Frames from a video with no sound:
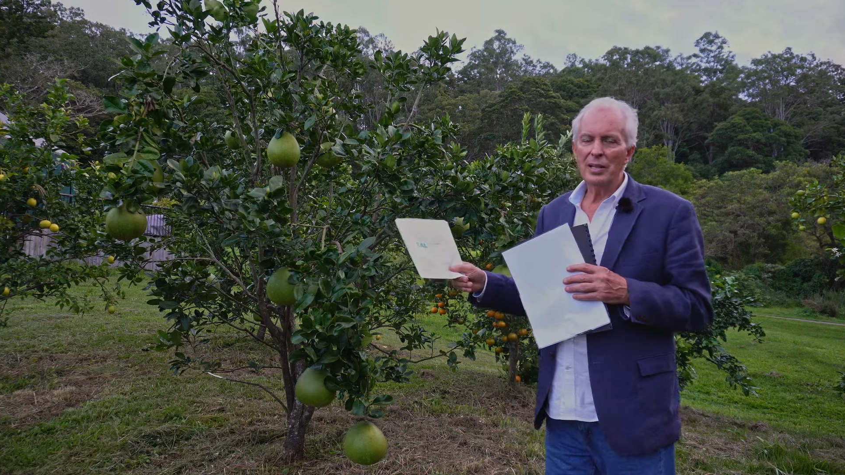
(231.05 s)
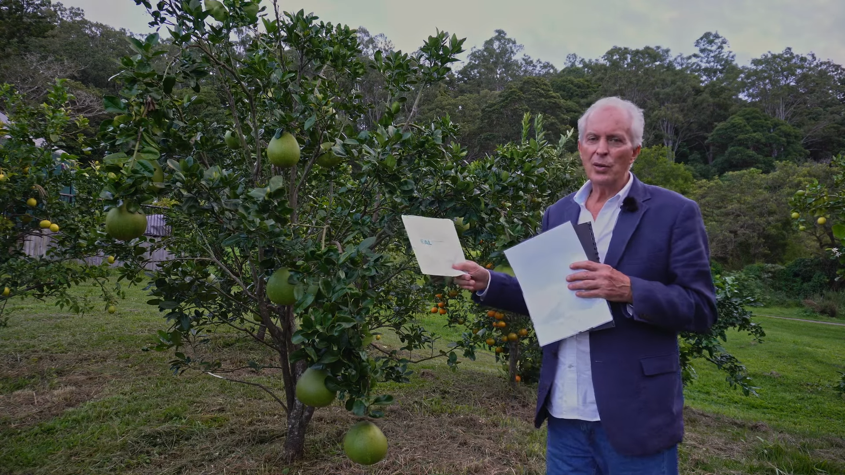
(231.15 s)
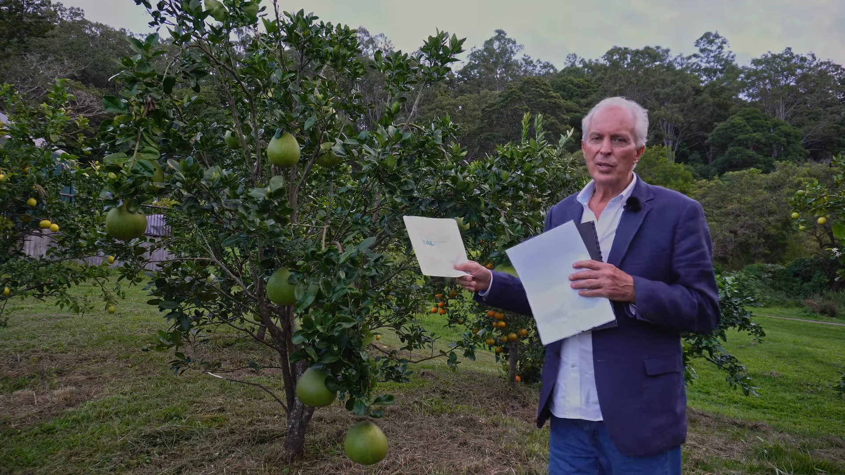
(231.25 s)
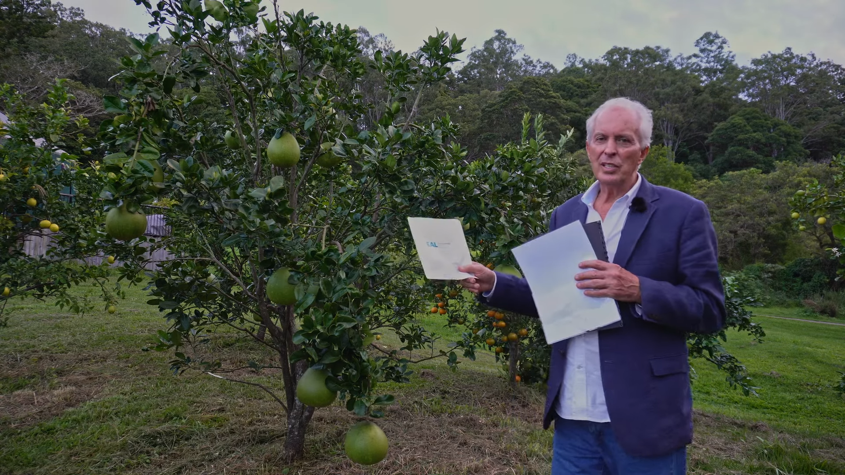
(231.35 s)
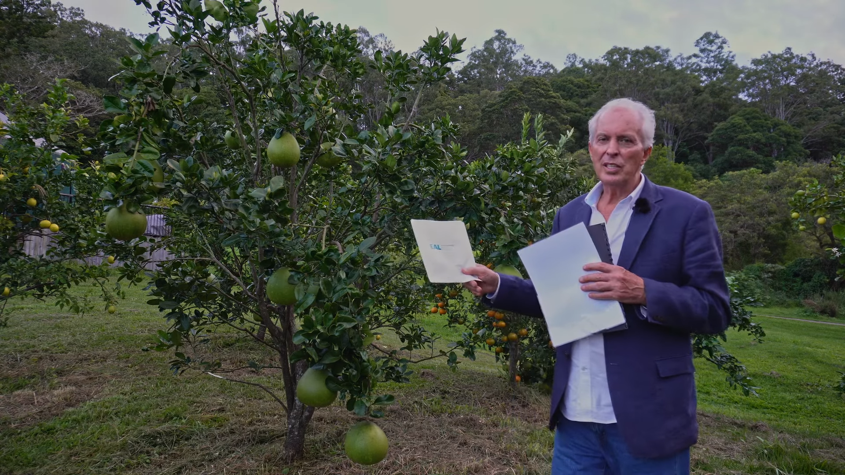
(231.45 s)

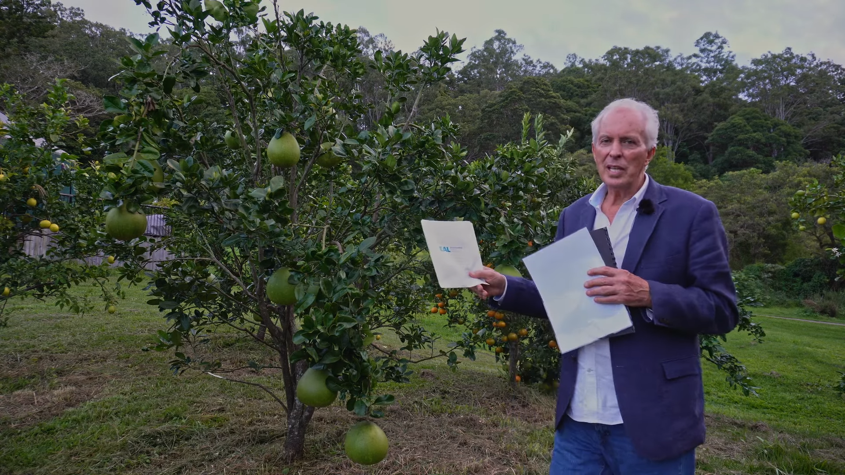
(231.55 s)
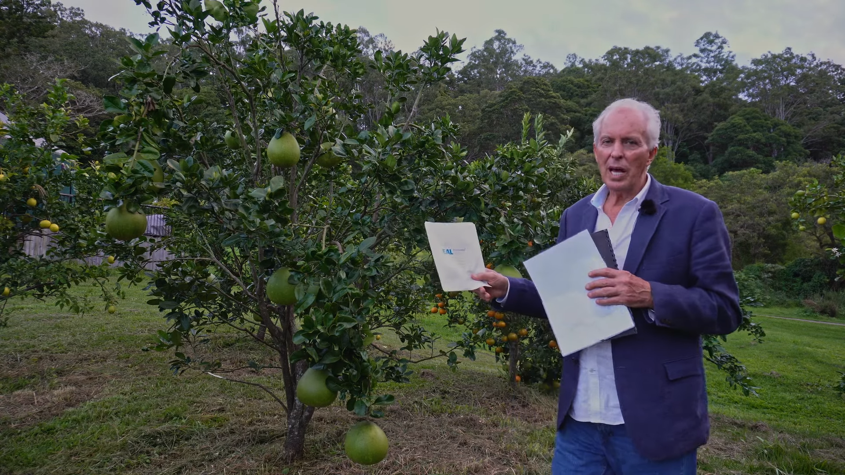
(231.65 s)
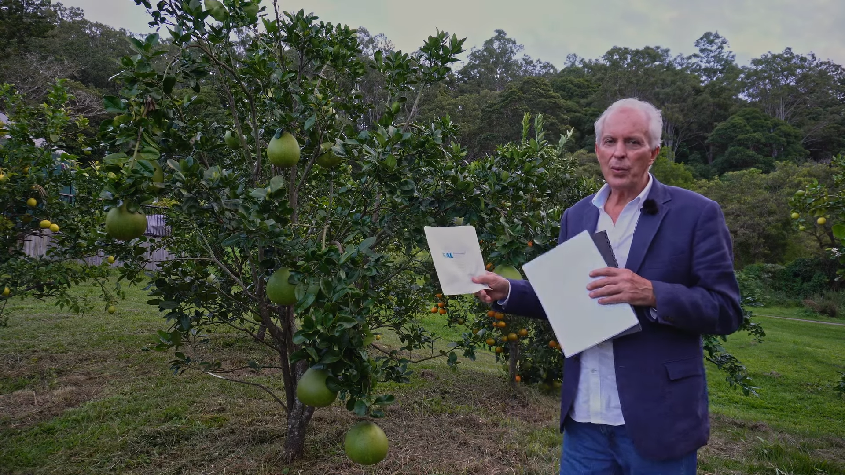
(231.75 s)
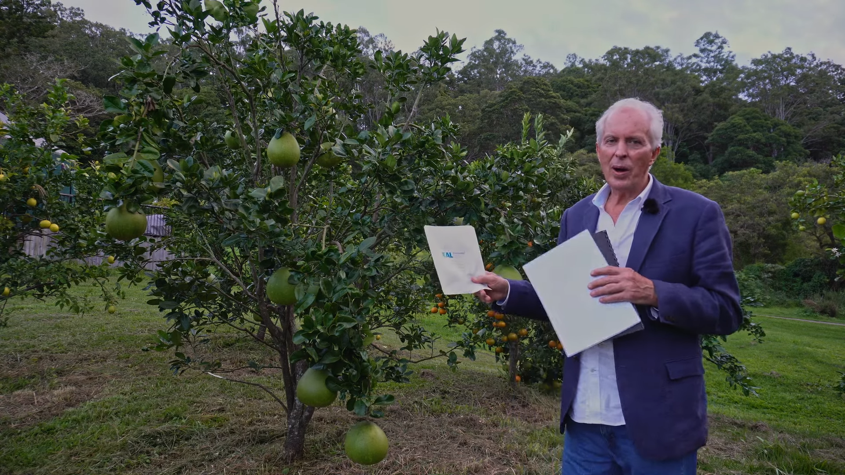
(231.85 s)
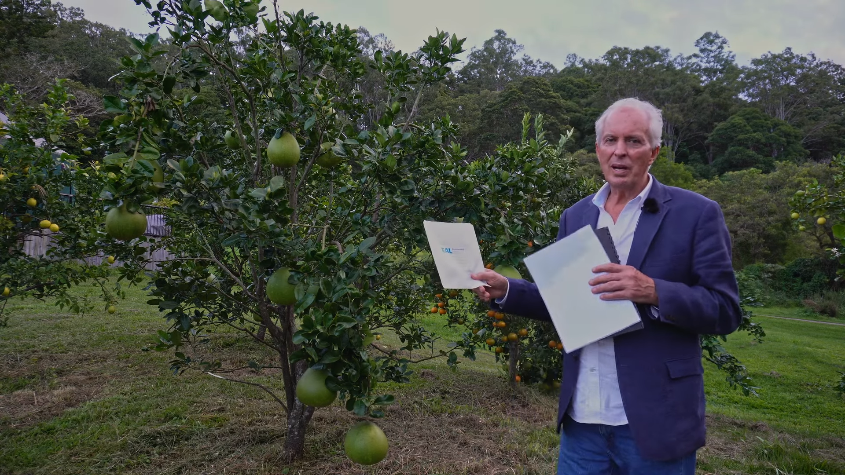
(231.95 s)
northern New
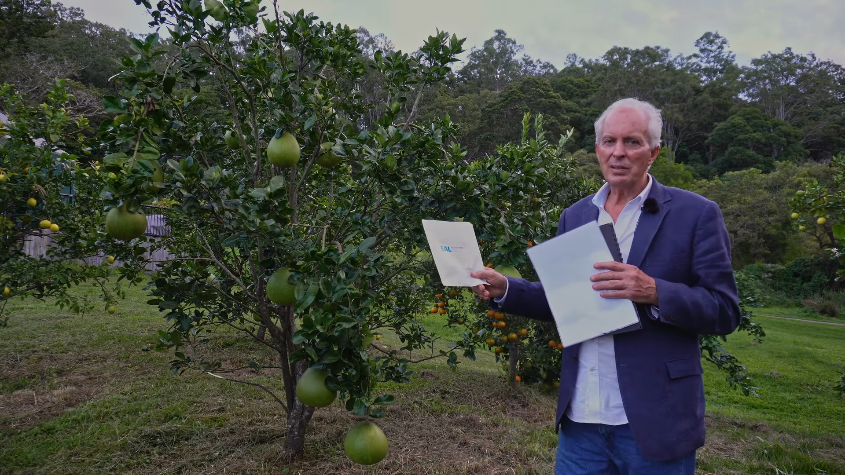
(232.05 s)
South Wales,